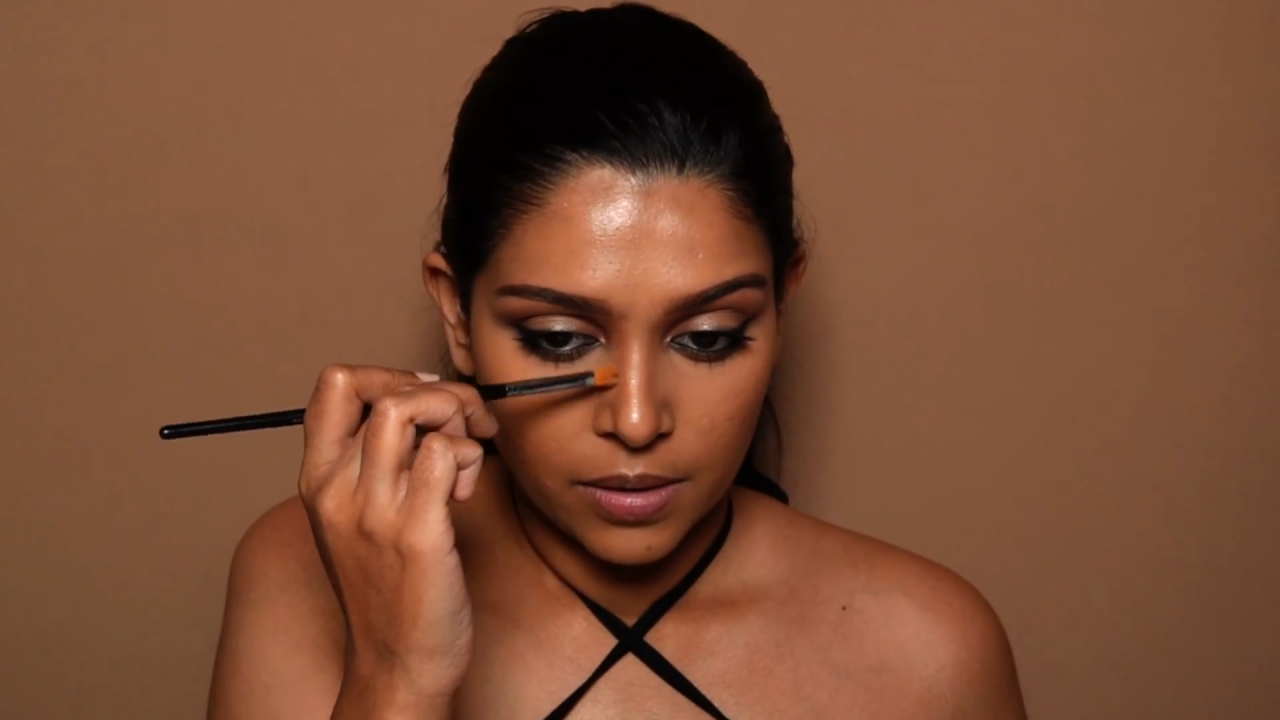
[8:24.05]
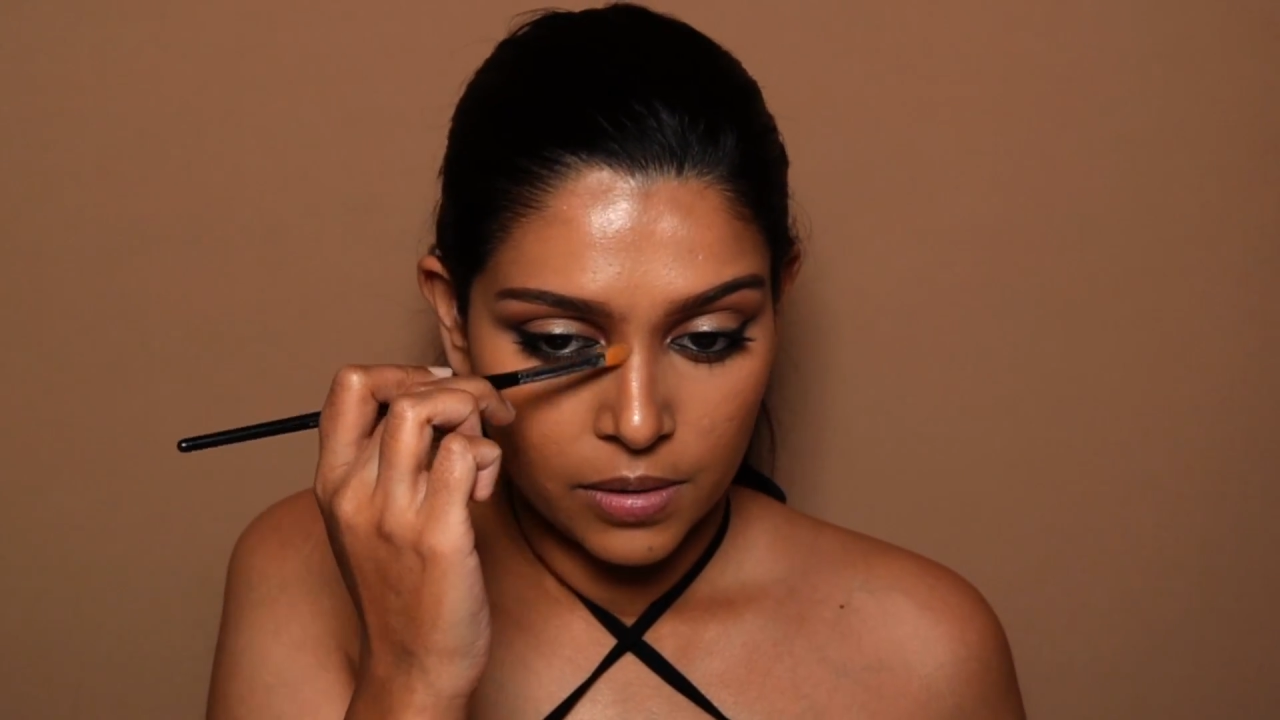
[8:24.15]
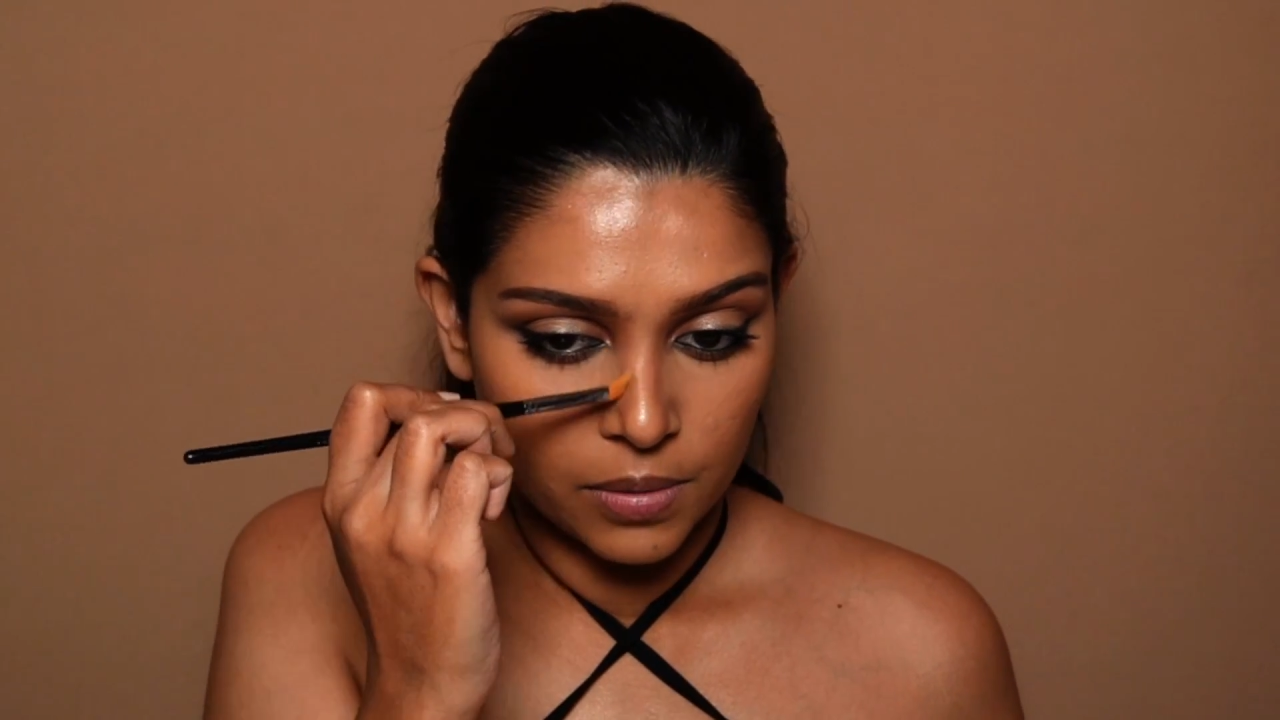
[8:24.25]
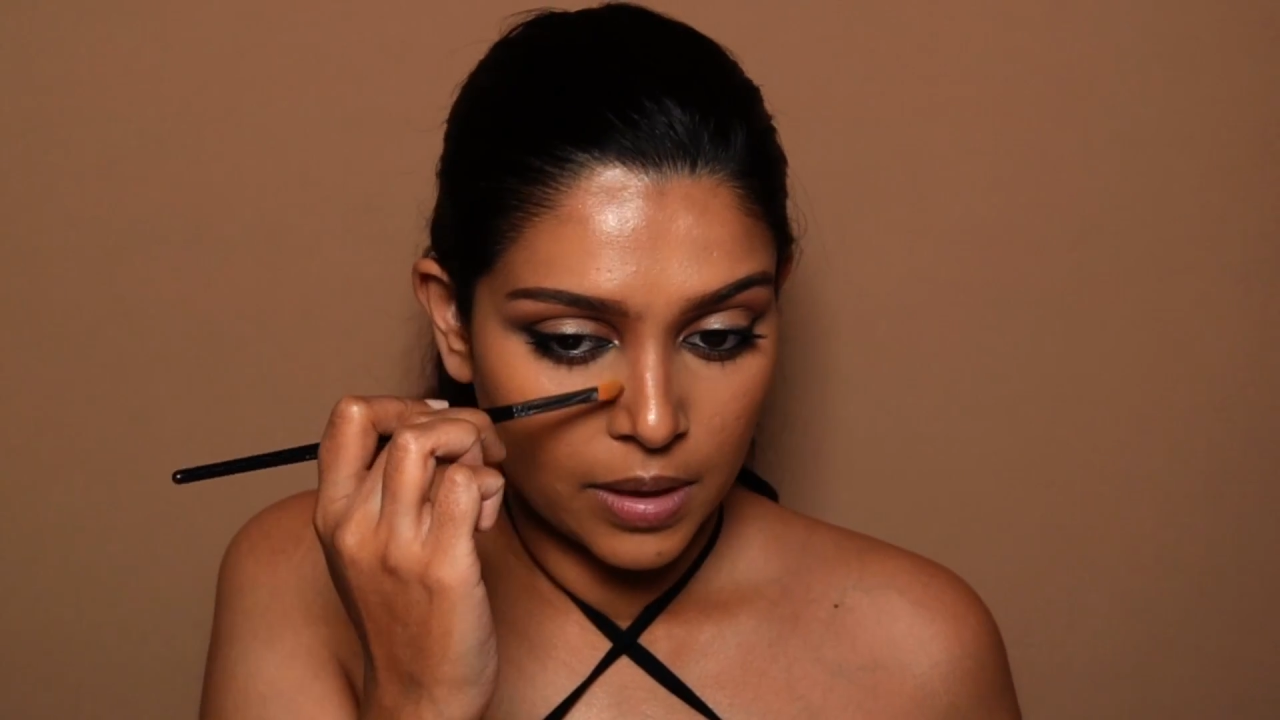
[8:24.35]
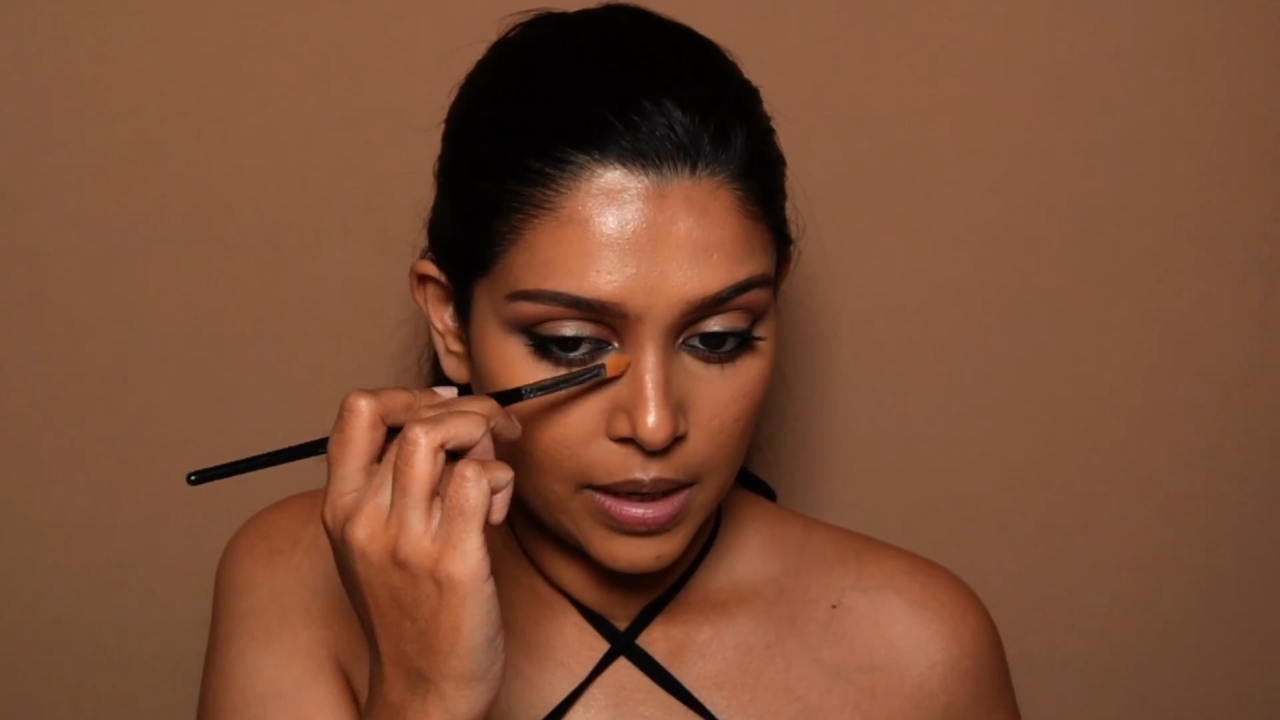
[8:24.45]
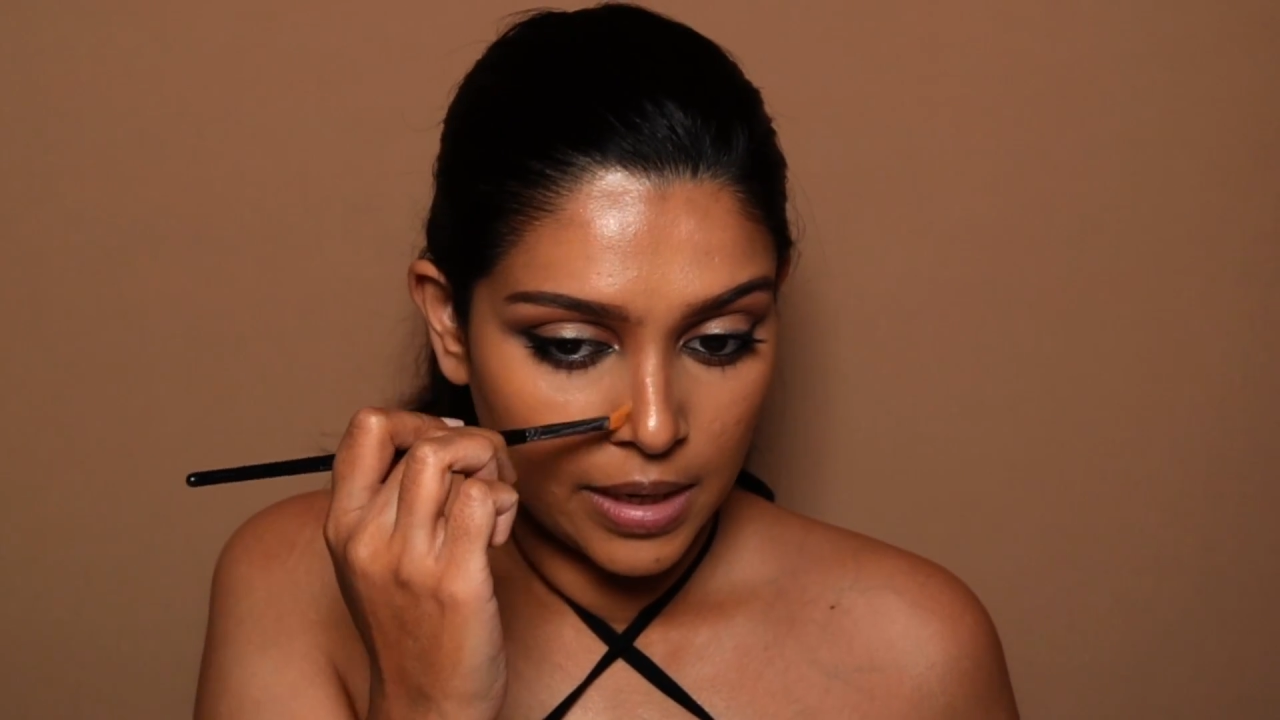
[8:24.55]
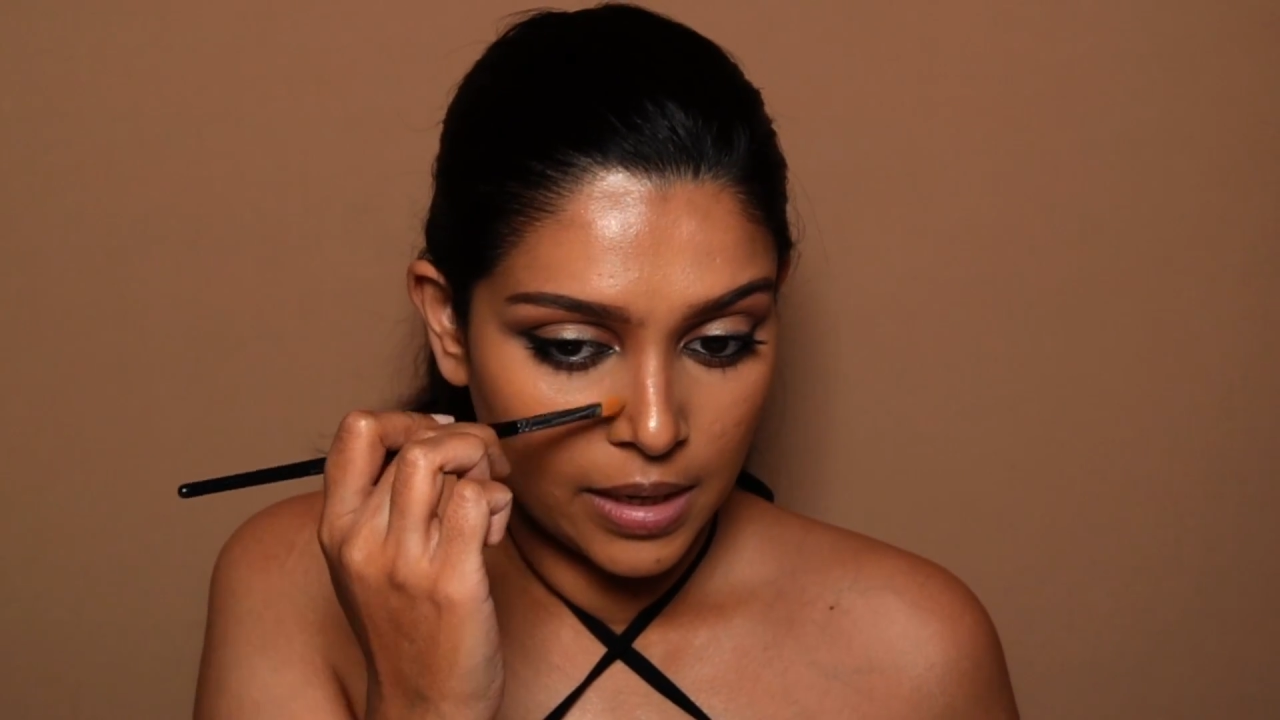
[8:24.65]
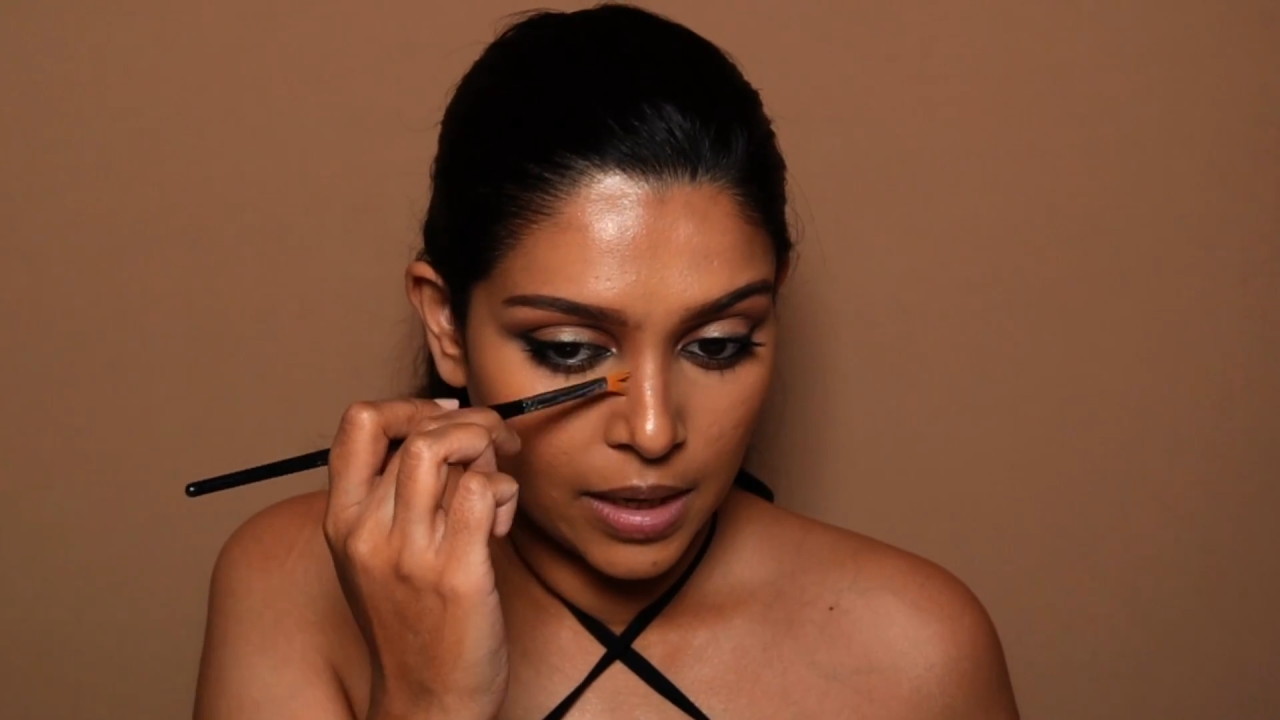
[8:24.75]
to clean